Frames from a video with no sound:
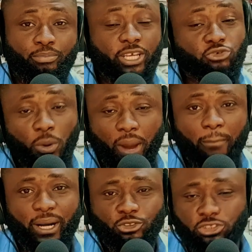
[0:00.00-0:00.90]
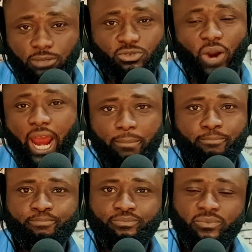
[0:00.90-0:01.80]
Please remember to subscribe,
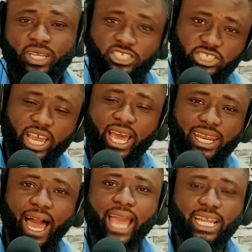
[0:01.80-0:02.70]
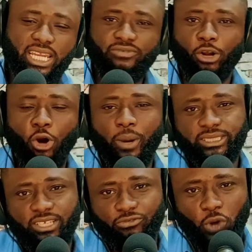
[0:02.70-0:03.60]
share, like, leave a
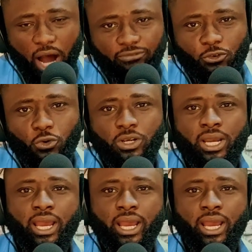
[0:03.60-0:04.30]
comment if you have to.